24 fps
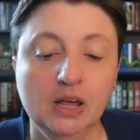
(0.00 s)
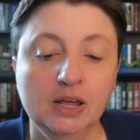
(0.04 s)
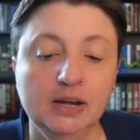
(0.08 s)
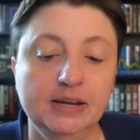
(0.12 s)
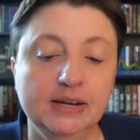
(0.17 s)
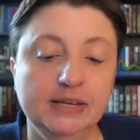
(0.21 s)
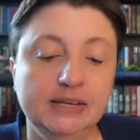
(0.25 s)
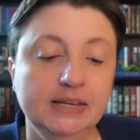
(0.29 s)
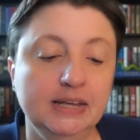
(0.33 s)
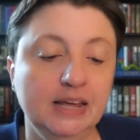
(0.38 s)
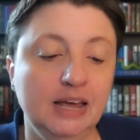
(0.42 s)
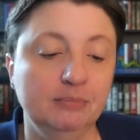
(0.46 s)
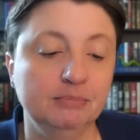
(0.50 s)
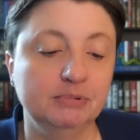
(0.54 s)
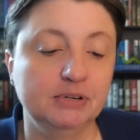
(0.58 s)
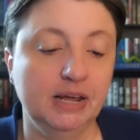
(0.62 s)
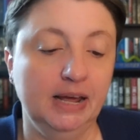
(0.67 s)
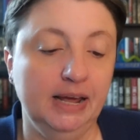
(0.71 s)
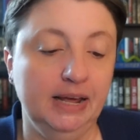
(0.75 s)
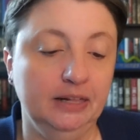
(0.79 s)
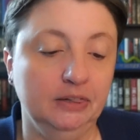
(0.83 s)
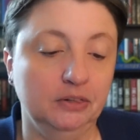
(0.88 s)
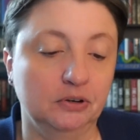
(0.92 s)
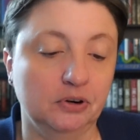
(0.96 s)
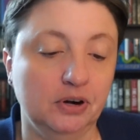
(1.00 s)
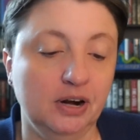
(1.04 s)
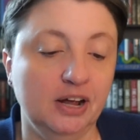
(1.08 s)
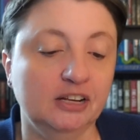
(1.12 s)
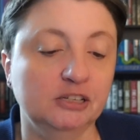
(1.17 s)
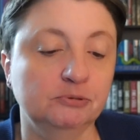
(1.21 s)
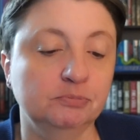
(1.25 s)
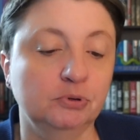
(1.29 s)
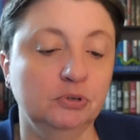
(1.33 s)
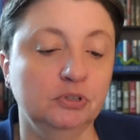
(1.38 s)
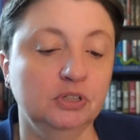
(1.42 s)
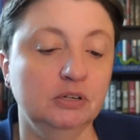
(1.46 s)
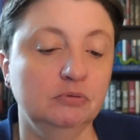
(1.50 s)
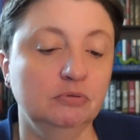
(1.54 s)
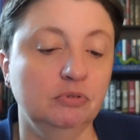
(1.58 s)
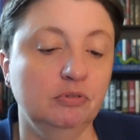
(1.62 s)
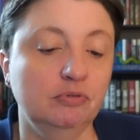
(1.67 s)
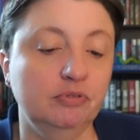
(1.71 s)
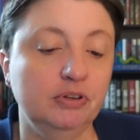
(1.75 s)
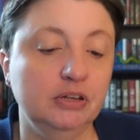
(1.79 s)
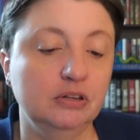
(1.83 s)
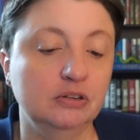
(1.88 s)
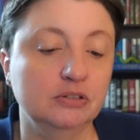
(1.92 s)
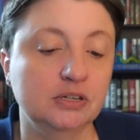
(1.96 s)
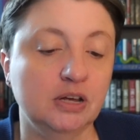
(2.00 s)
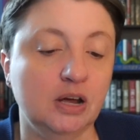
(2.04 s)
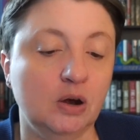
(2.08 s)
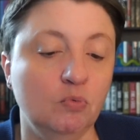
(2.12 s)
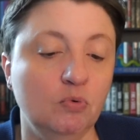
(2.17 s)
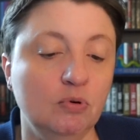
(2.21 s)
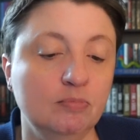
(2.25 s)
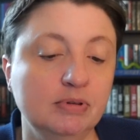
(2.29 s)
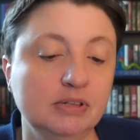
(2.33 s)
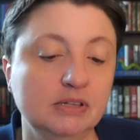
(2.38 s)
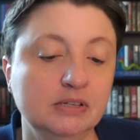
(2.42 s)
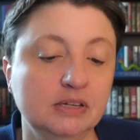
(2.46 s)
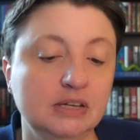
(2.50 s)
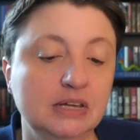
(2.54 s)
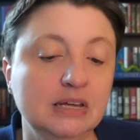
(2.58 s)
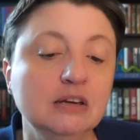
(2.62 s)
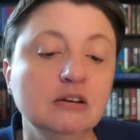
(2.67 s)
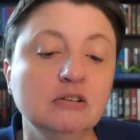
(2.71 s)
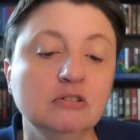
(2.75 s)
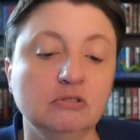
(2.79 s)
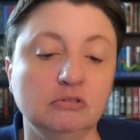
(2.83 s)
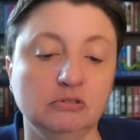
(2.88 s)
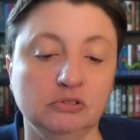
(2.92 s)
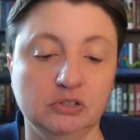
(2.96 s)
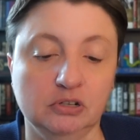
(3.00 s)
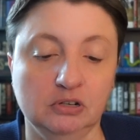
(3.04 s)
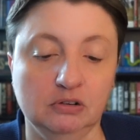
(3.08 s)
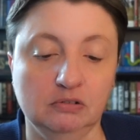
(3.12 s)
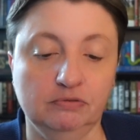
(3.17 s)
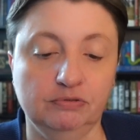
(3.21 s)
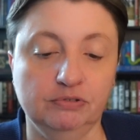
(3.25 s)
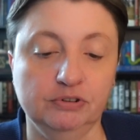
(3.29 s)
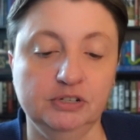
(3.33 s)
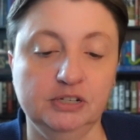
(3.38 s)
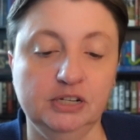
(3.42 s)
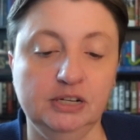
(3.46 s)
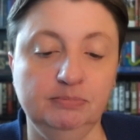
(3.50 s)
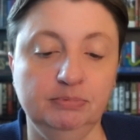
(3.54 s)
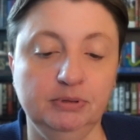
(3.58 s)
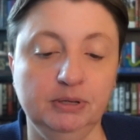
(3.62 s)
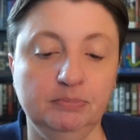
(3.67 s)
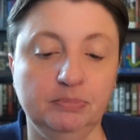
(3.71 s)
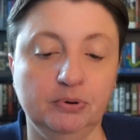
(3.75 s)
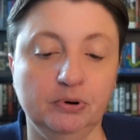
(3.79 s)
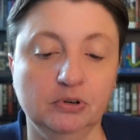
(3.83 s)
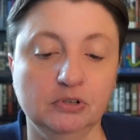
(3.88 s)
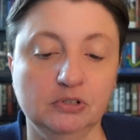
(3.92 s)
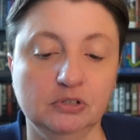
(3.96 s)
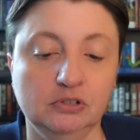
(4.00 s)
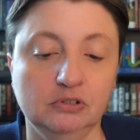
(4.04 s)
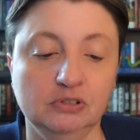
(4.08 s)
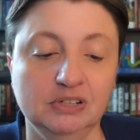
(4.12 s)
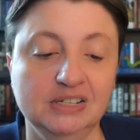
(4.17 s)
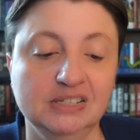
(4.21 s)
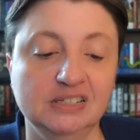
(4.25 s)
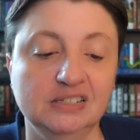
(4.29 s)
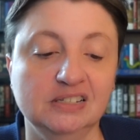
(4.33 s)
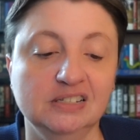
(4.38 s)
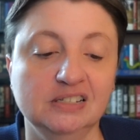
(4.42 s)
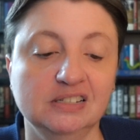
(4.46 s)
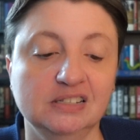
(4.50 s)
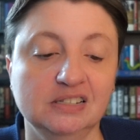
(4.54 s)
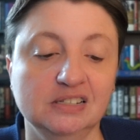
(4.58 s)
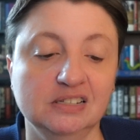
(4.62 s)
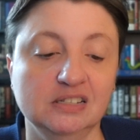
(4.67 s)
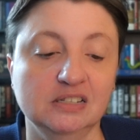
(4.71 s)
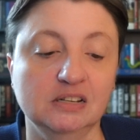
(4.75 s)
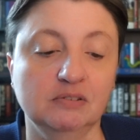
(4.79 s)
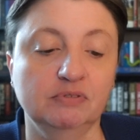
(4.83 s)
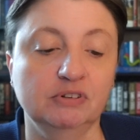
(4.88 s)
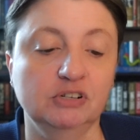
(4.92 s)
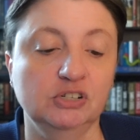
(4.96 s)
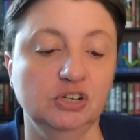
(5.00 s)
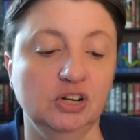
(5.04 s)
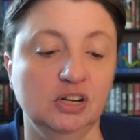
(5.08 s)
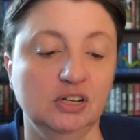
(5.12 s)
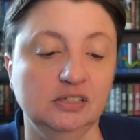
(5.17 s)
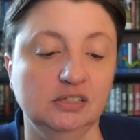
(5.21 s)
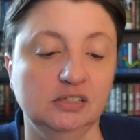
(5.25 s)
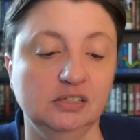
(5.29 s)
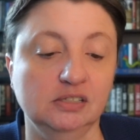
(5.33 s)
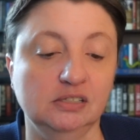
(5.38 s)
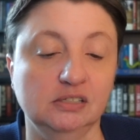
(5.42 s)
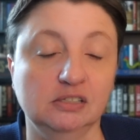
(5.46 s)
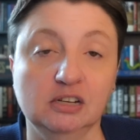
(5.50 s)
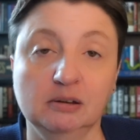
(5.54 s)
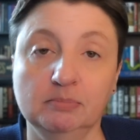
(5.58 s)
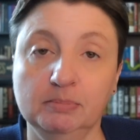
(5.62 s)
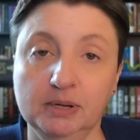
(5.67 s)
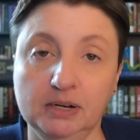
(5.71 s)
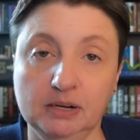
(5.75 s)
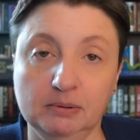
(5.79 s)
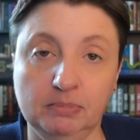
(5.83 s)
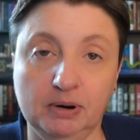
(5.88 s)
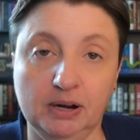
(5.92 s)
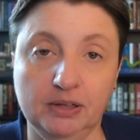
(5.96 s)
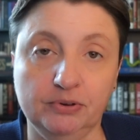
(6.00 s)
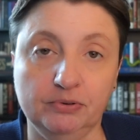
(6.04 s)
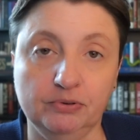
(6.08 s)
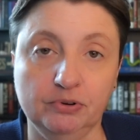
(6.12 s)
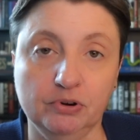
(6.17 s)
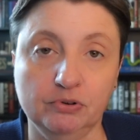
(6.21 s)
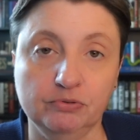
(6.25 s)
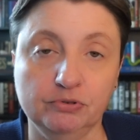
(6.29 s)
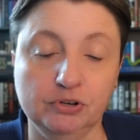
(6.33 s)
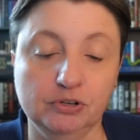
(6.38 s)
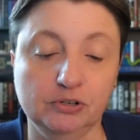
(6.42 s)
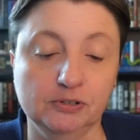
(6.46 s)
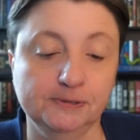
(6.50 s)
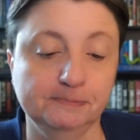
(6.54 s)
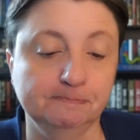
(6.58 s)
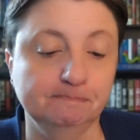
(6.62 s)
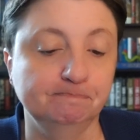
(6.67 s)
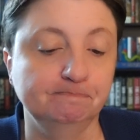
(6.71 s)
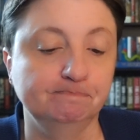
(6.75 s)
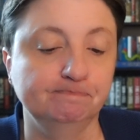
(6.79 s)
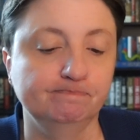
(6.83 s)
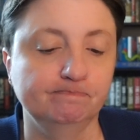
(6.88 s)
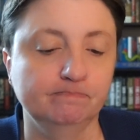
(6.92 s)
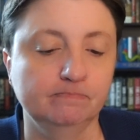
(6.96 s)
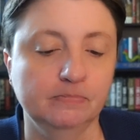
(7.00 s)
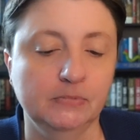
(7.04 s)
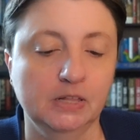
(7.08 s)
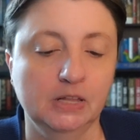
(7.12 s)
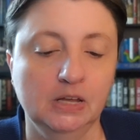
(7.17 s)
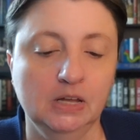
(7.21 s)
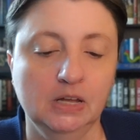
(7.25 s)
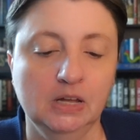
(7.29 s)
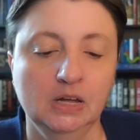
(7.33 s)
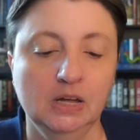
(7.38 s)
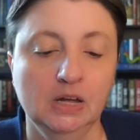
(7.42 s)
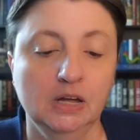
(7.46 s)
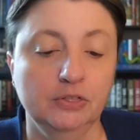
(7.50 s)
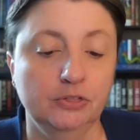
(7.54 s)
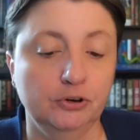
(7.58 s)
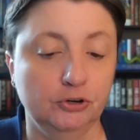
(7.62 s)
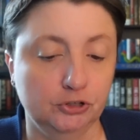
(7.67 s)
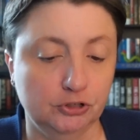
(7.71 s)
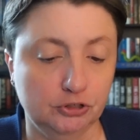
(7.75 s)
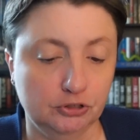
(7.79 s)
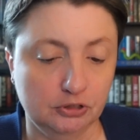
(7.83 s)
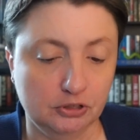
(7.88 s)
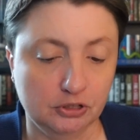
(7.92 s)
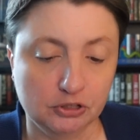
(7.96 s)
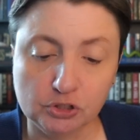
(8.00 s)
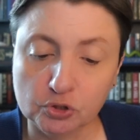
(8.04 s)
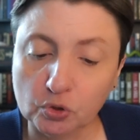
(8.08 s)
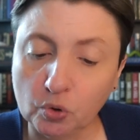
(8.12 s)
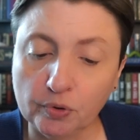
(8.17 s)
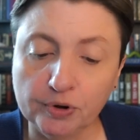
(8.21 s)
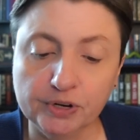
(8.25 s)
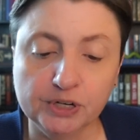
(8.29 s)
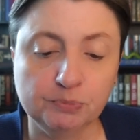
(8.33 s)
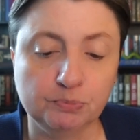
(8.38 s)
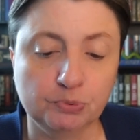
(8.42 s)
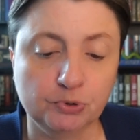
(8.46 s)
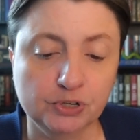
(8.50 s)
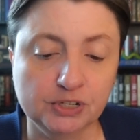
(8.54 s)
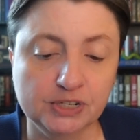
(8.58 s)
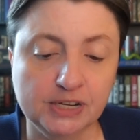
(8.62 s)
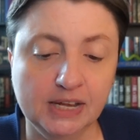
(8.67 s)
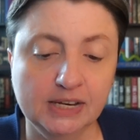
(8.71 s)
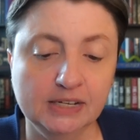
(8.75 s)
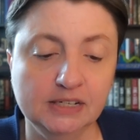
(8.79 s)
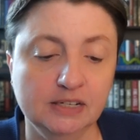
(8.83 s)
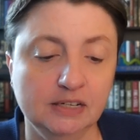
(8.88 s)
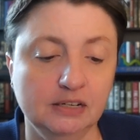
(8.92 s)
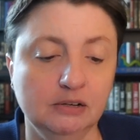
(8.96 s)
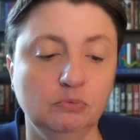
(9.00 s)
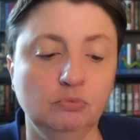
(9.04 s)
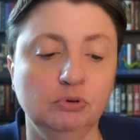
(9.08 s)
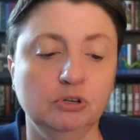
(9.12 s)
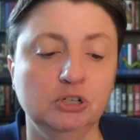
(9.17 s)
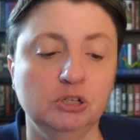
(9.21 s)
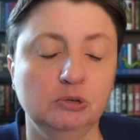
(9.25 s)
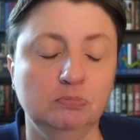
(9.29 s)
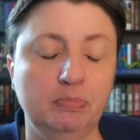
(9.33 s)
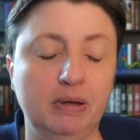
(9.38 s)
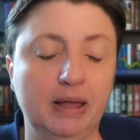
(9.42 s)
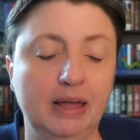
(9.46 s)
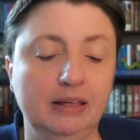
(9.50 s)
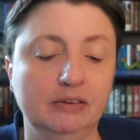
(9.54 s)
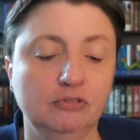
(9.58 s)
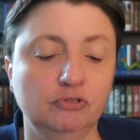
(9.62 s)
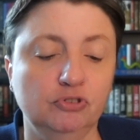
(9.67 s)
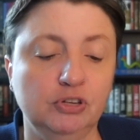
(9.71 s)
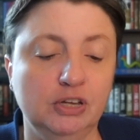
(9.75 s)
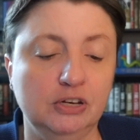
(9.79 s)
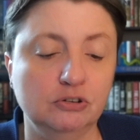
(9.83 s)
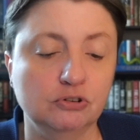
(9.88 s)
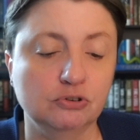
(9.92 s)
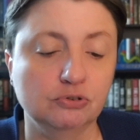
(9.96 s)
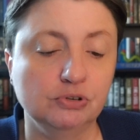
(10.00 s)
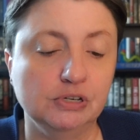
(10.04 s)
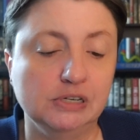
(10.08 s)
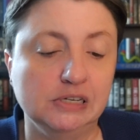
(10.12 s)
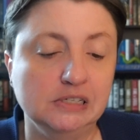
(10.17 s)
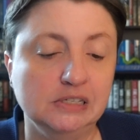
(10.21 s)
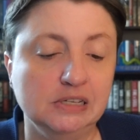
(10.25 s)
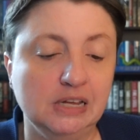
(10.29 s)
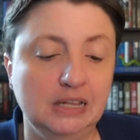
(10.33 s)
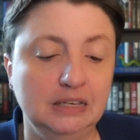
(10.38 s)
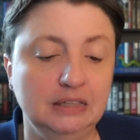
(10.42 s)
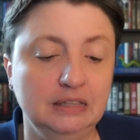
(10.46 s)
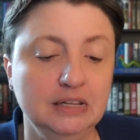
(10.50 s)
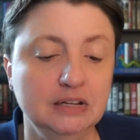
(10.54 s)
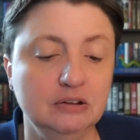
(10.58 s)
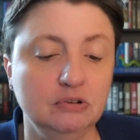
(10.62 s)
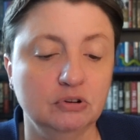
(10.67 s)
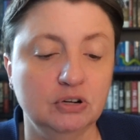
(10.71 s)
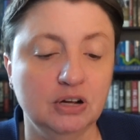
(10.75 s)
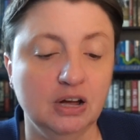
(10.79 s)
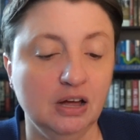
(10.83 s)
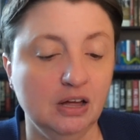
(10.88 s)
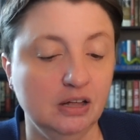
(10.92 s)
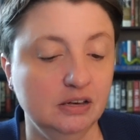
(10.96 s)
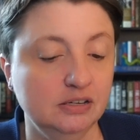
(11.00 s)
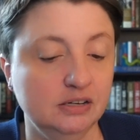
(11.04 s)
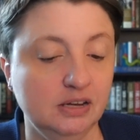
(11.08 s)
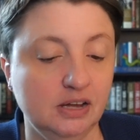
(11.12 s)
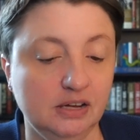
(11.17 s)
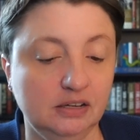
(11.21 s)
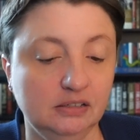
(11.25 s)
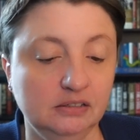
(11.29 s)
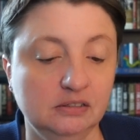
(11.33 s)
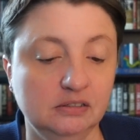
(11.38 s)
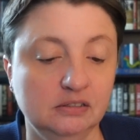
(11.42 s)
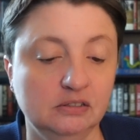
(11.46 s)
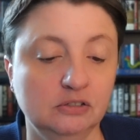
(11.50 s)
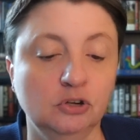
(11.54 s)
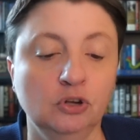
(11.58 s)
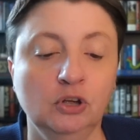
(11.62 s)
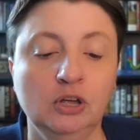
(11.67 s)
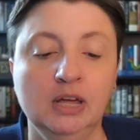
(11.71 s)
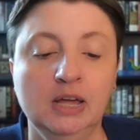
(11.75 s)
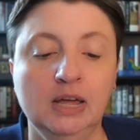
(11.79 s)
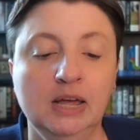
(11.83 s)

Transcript: Nikki M. Taylor expertly reveals how women killed for deeply personal instances of injustice committed by their owners. There's, the stories presented, which span centuries and legal contexts,